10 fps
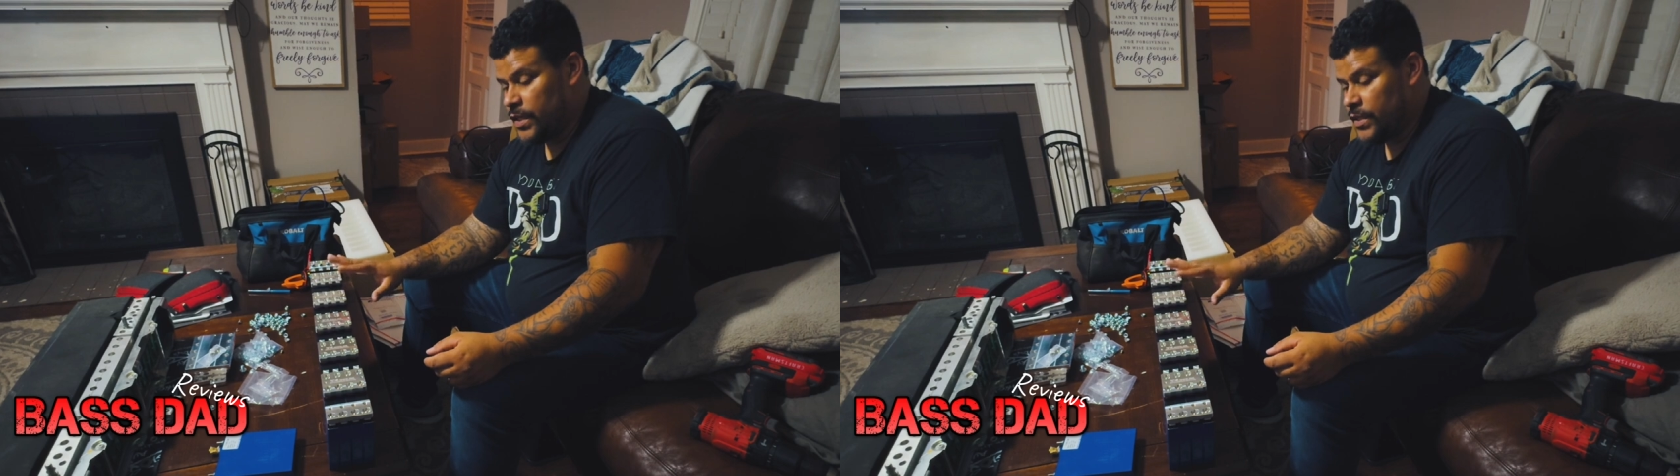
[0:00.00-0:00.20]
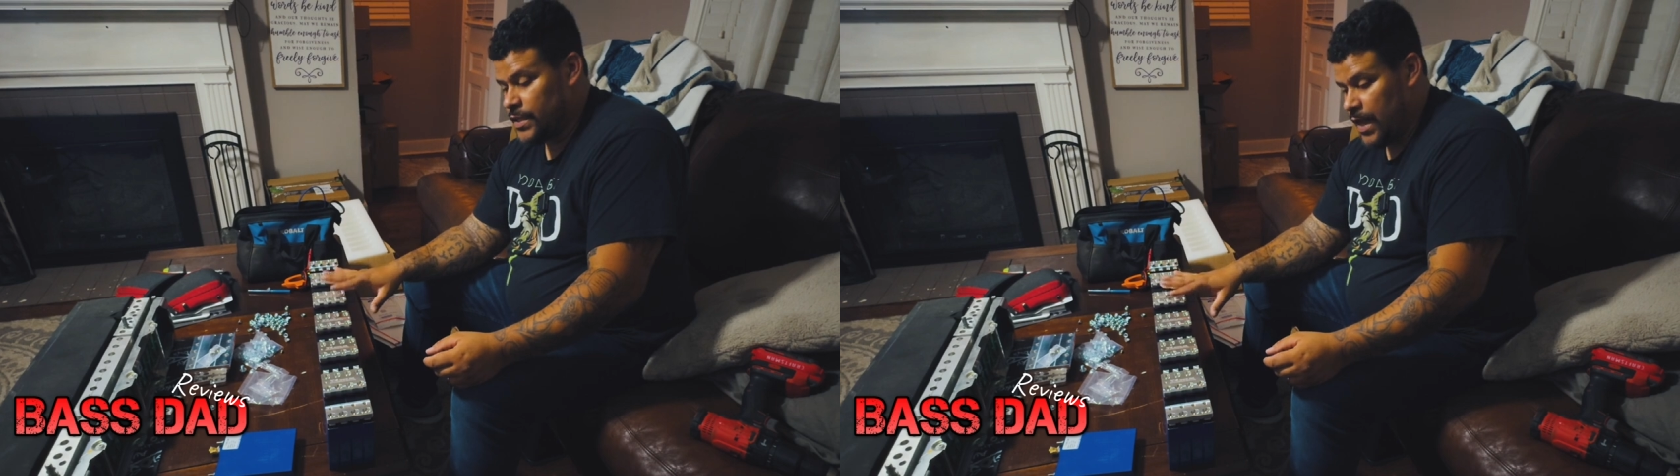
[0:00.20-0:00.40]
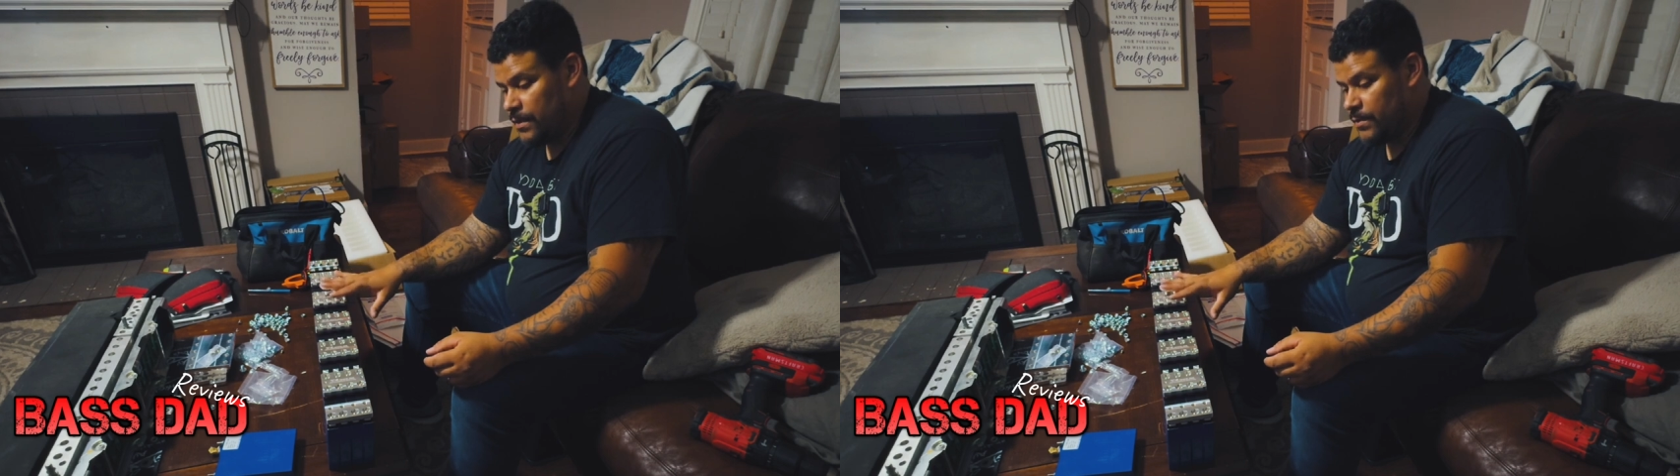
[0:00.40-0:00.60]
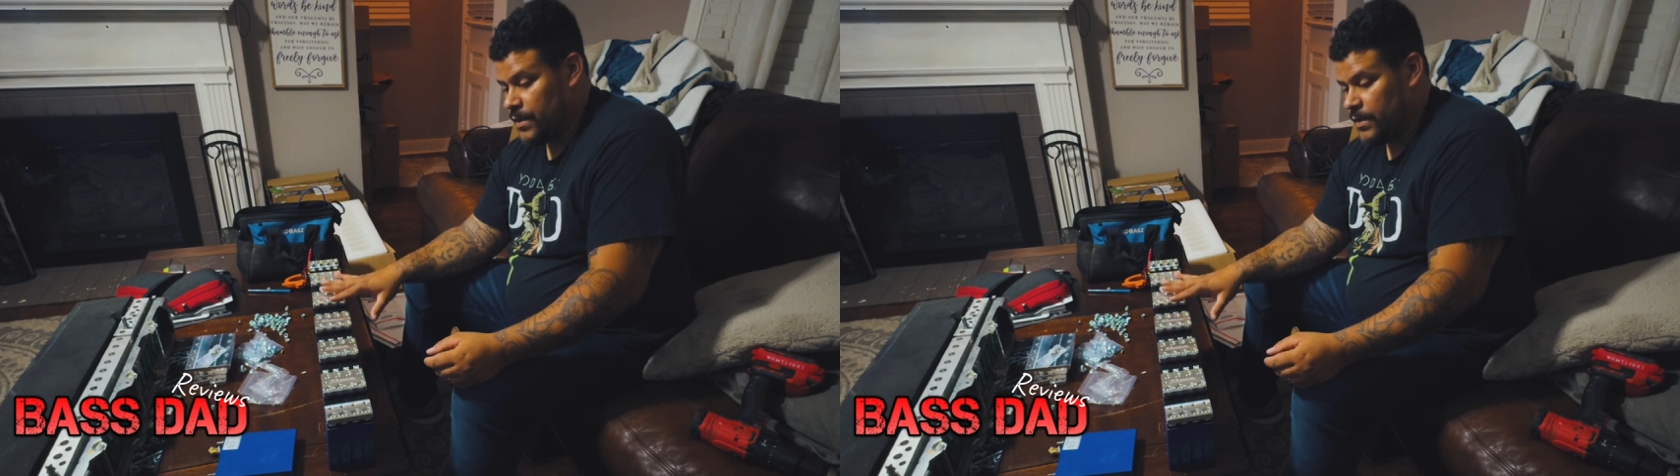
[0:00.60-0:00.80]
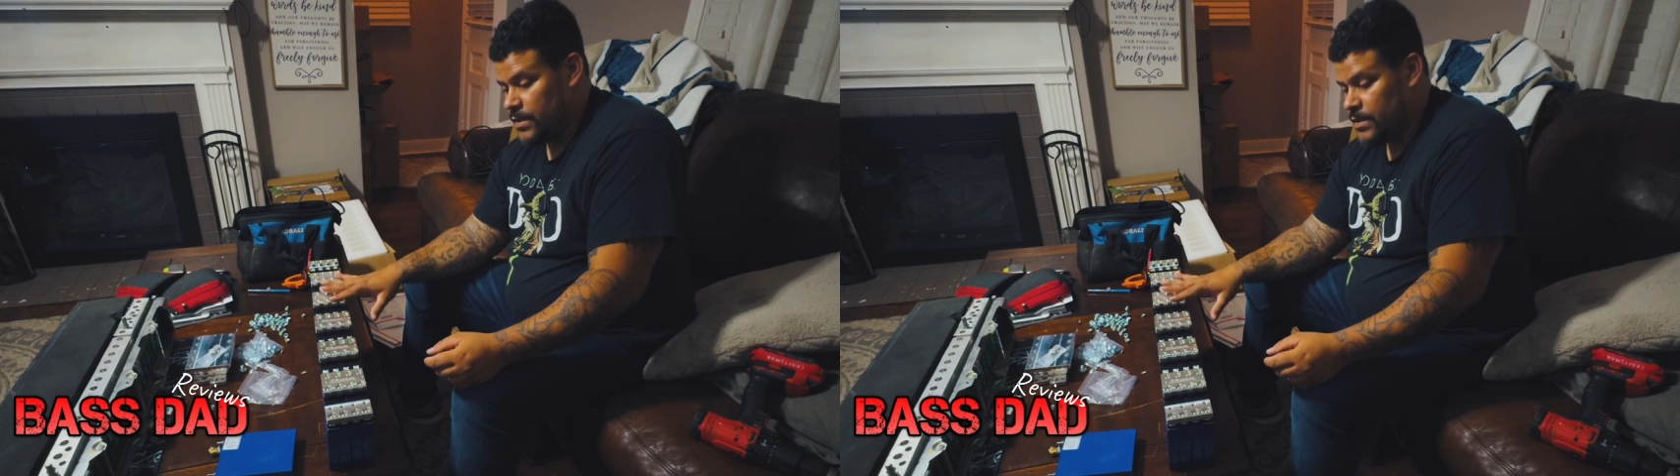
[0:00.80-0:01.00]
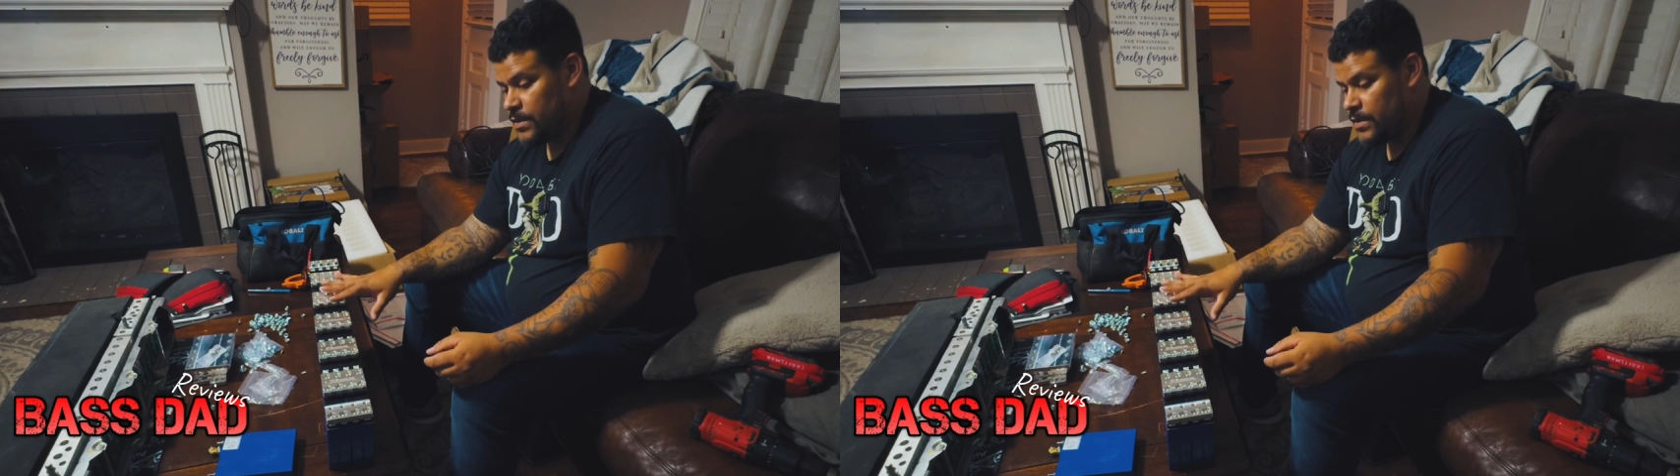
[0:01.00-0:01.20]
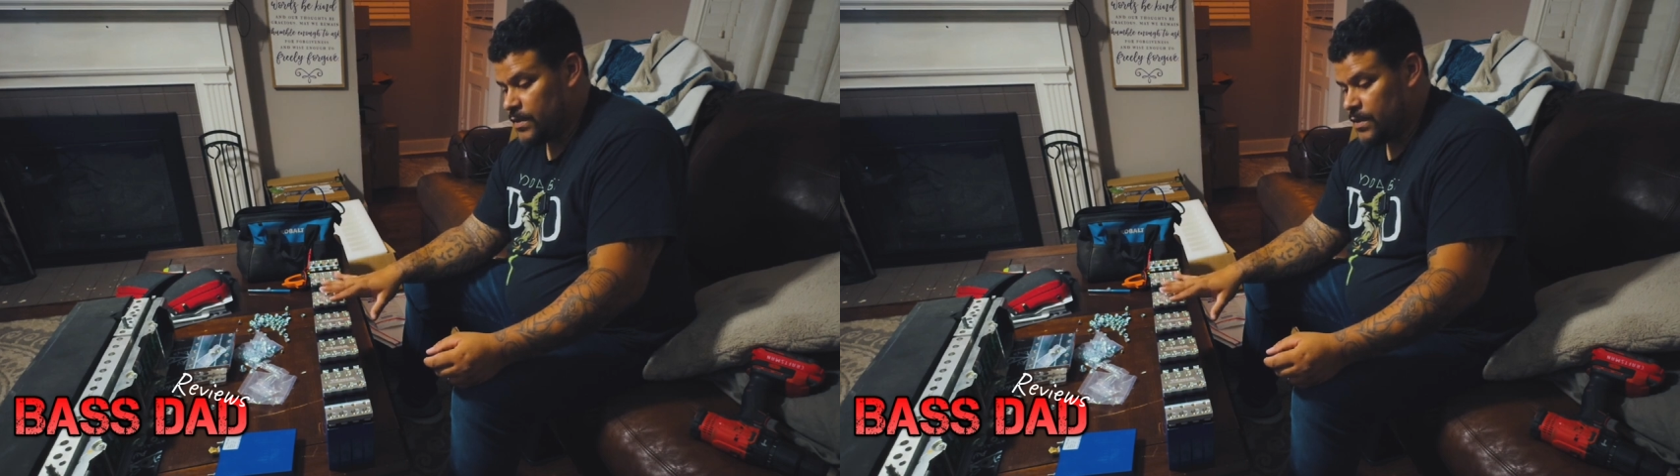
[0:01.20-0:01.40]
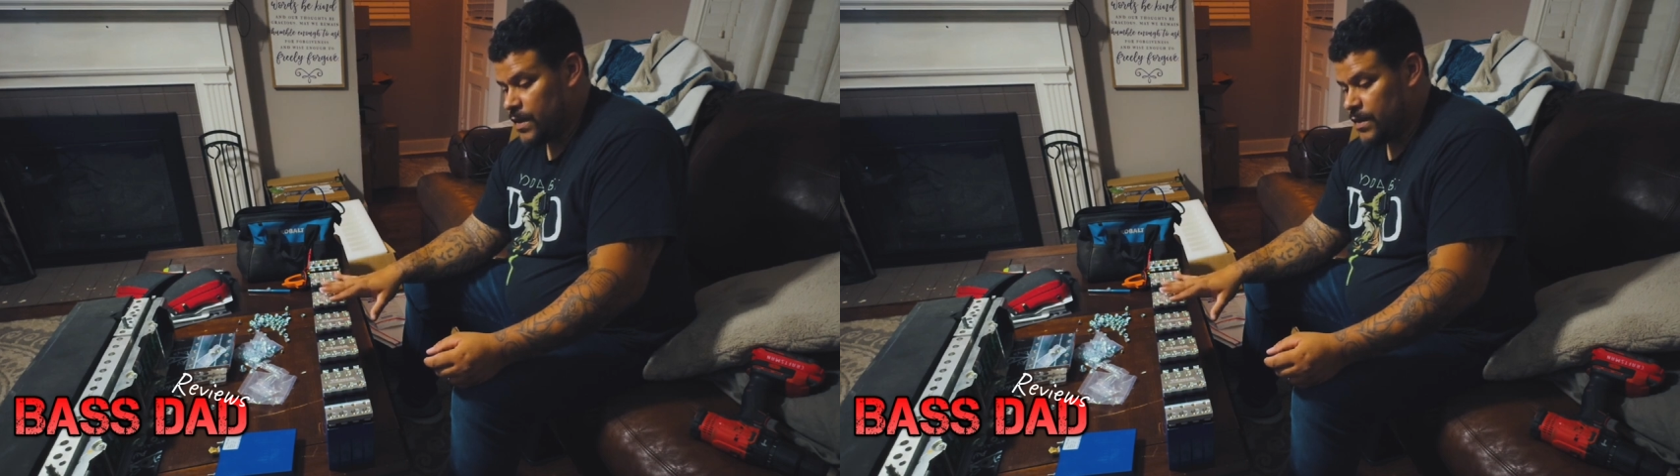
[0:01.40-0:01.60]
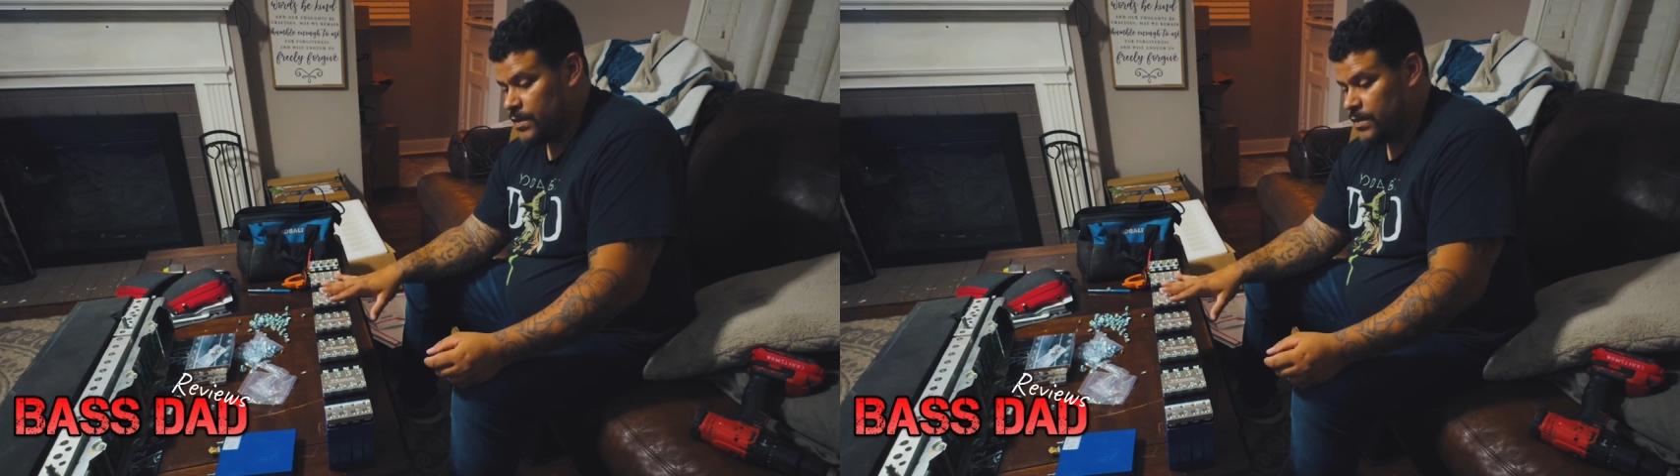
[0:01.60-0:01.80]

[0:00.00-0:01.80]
containment. All right.